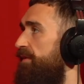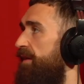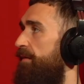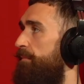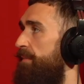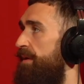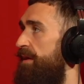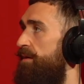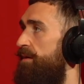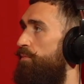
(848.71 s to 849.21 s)
to
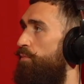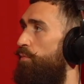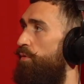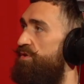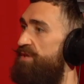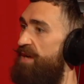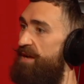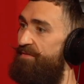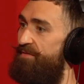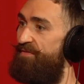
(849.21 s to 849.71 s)
that meeting,
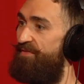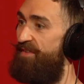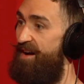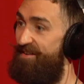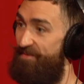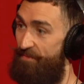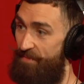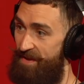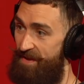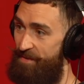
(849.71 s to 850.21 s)
which had
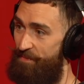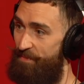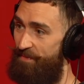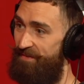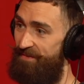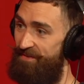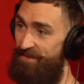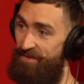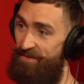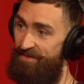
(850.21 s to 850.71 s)
5
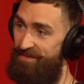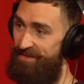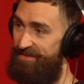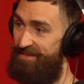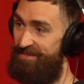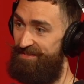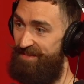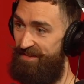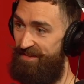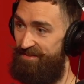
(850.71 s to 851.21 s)
people, and
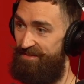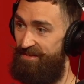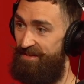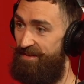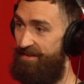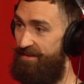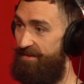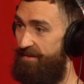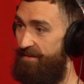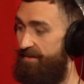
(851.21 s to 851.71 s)
that's
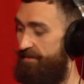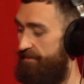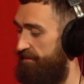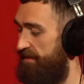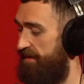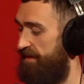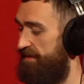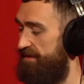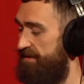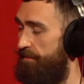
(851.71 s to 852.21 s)

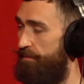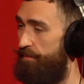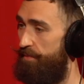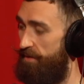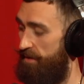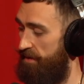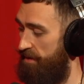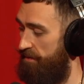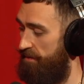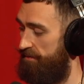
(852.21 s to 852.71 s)
the
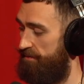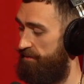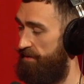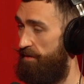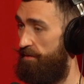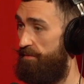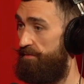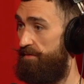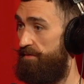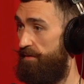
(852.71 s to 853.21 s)
example you use
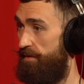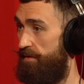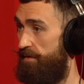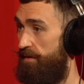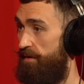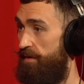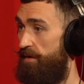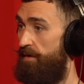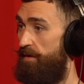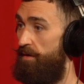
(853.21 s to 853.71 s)
when you used to
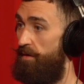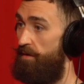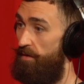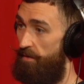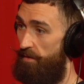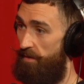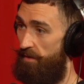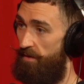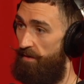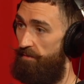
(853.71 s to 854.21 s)

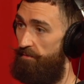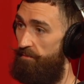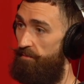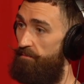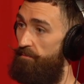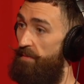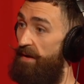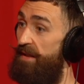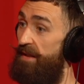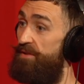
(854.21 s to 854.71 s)

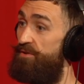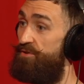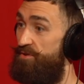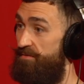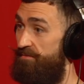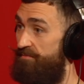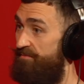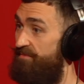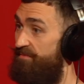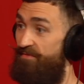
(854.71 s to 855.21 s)

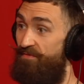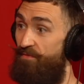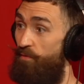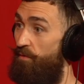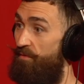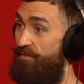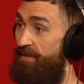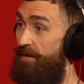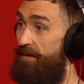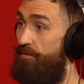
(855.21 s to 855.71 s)
manage
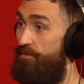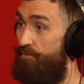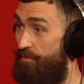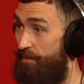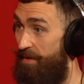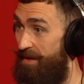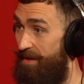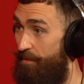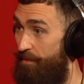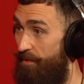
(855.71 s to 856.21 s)
400 or
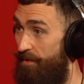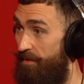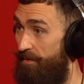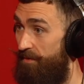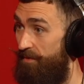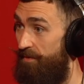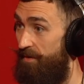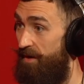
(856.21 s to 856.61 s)
500 people.